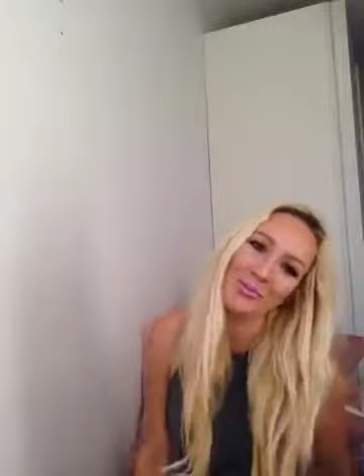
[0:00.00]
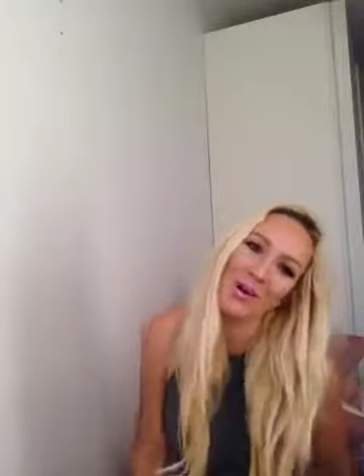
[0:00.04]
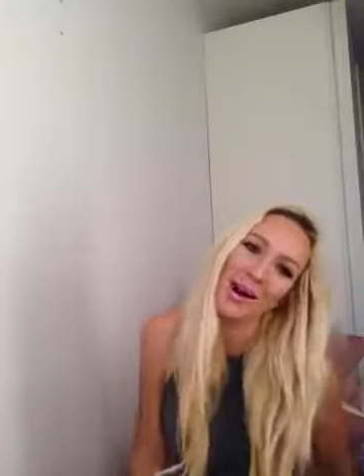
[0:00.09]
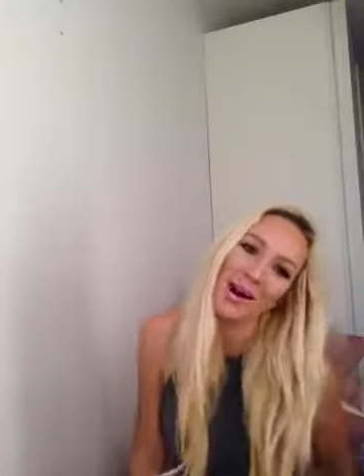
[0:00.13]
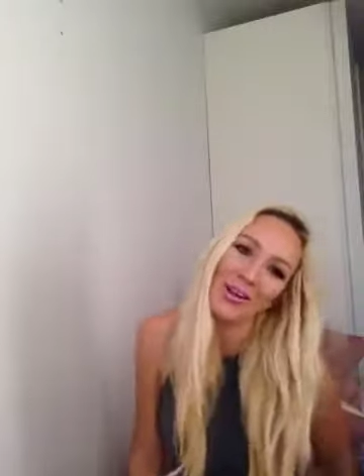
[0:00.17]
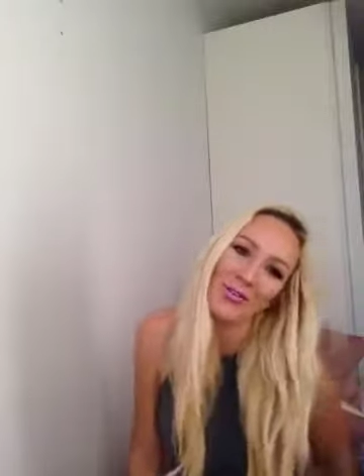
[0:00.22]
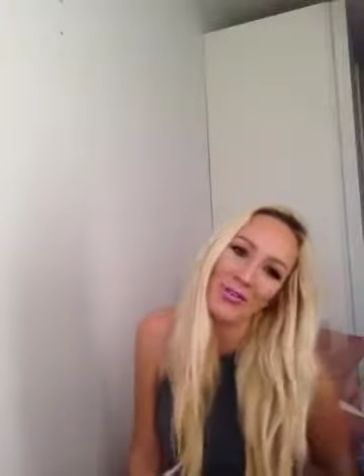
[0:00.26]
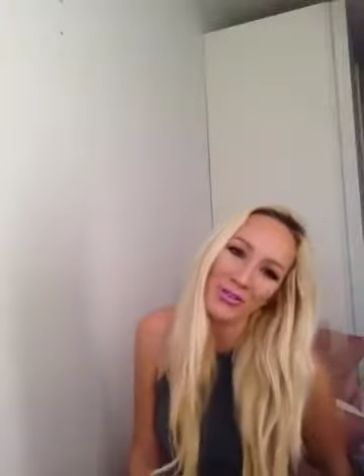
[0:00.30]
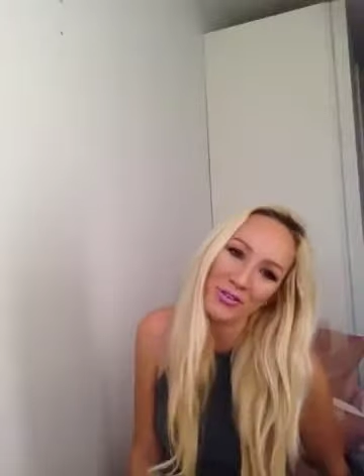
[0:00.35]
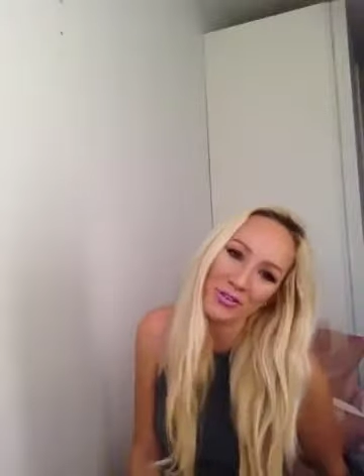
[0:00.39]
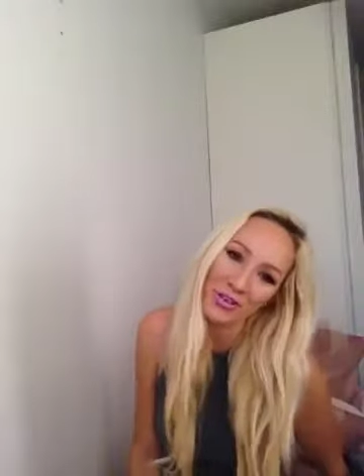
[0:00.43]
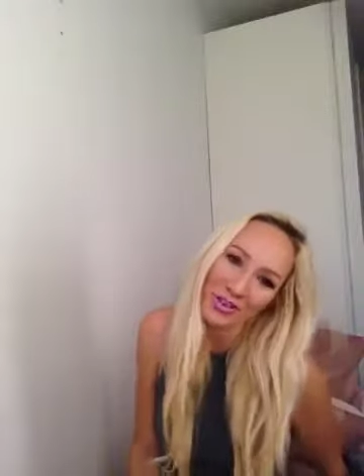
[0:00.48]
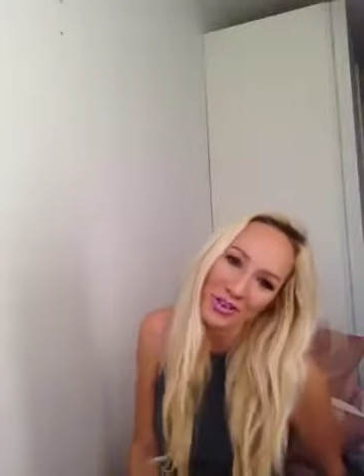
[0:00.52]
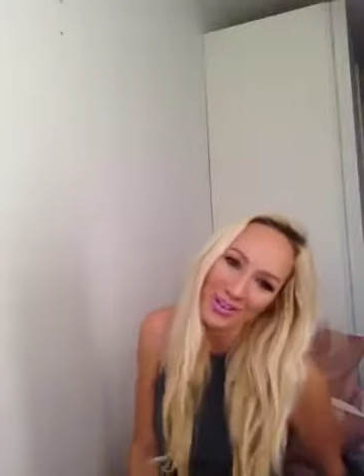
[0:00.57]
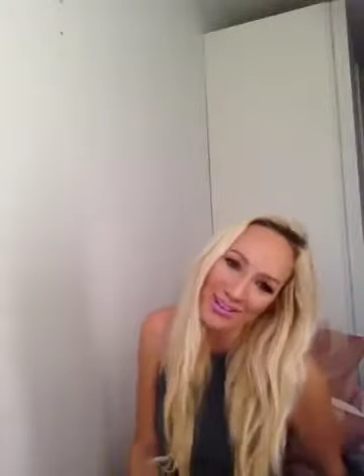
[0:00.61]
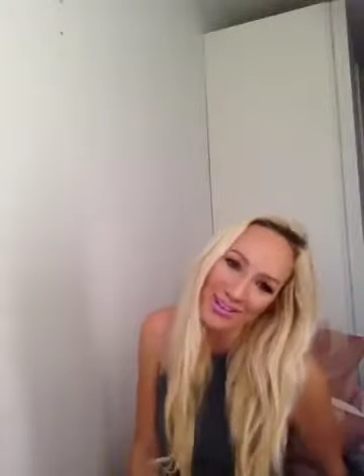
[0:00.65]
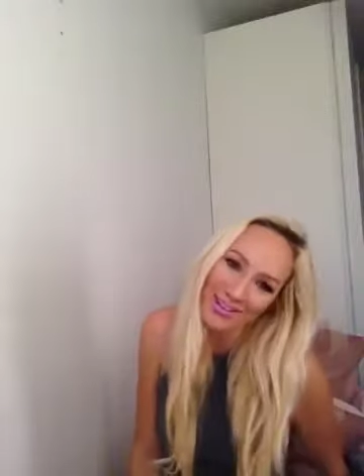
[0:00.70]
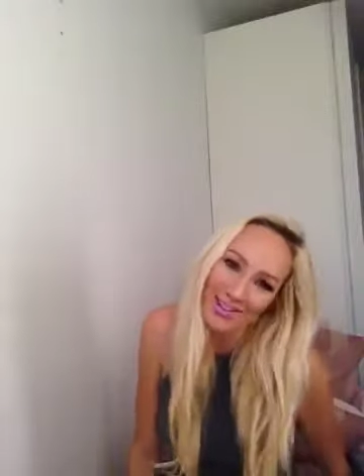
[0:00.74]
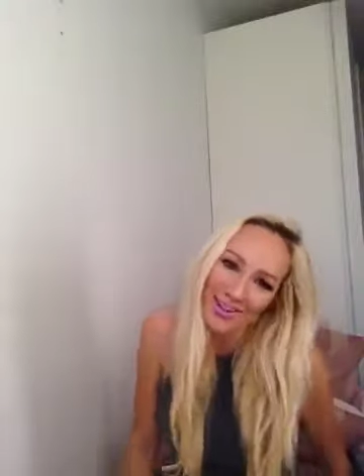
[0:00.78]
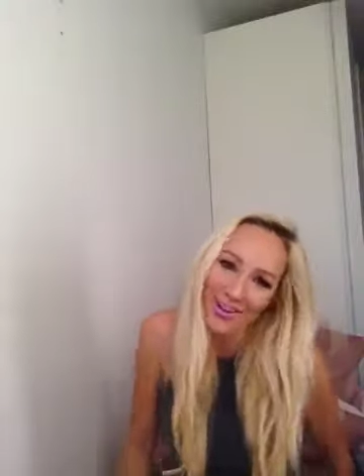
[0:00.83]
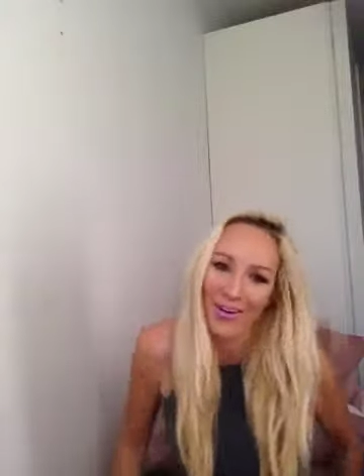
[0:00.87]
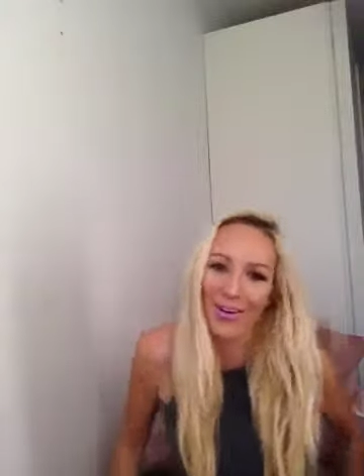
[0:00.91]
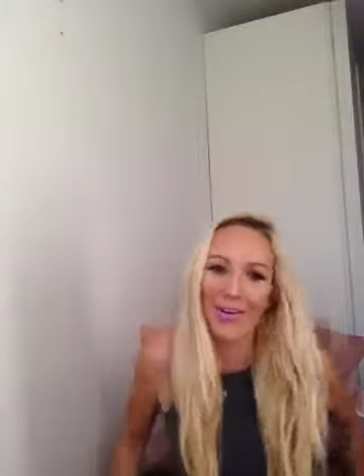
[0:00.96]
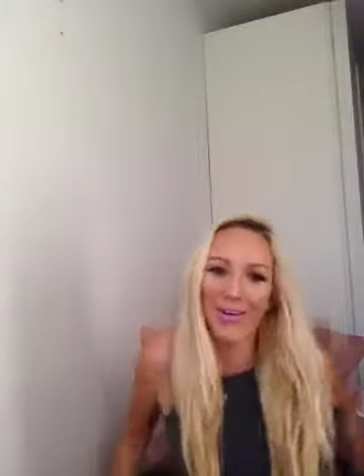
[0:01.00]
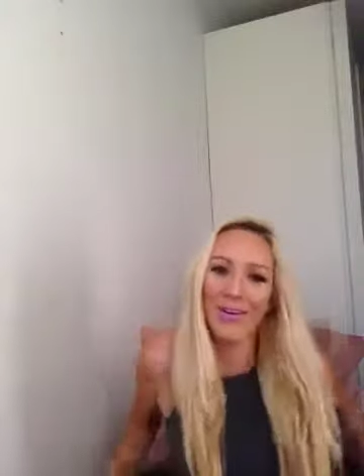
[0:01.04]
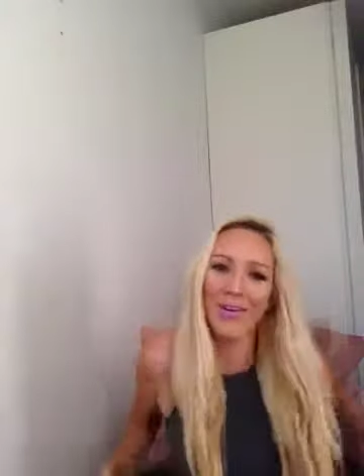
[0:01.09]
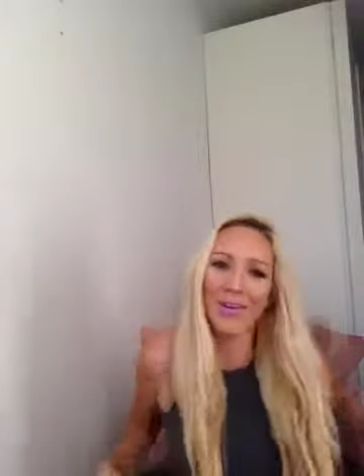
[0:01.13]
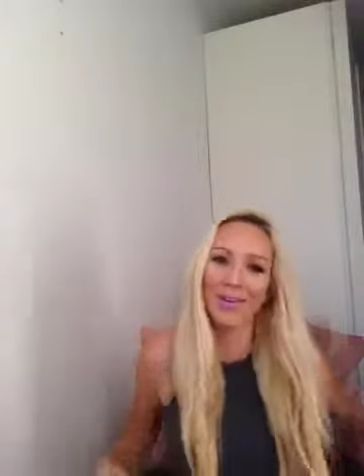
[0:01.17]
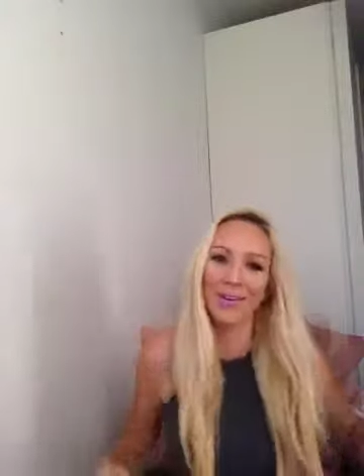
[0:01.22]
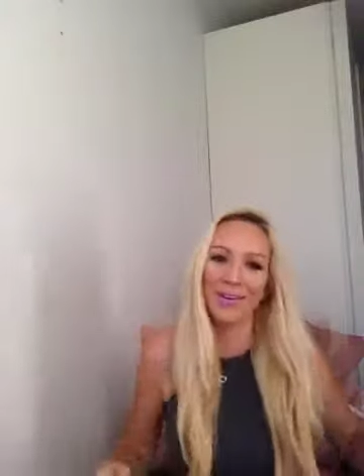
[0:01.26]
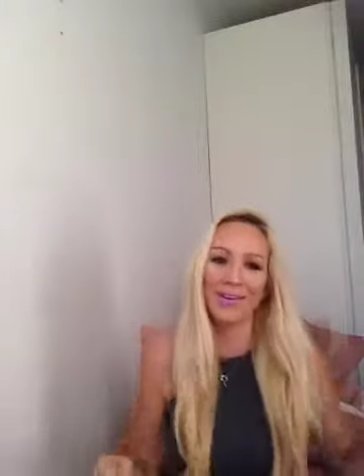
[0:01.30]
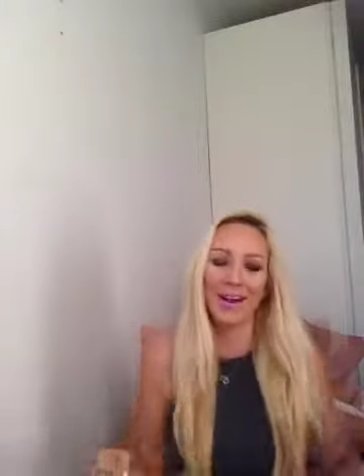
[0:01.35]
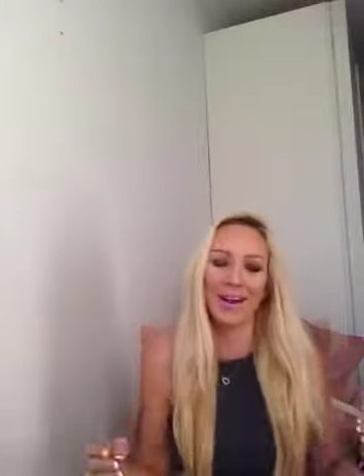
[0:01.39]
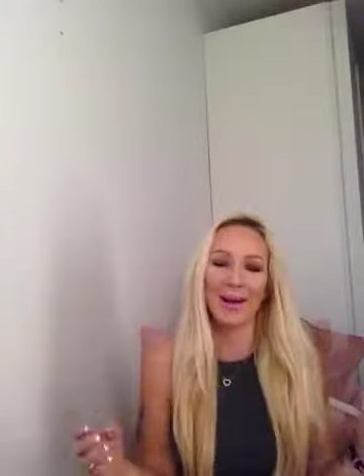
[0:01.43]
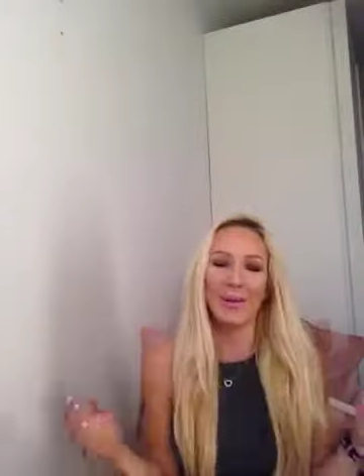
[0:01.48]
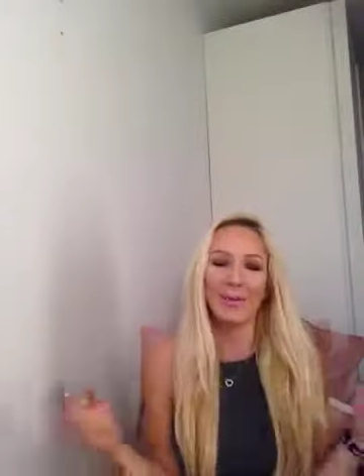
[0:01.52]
my first haul.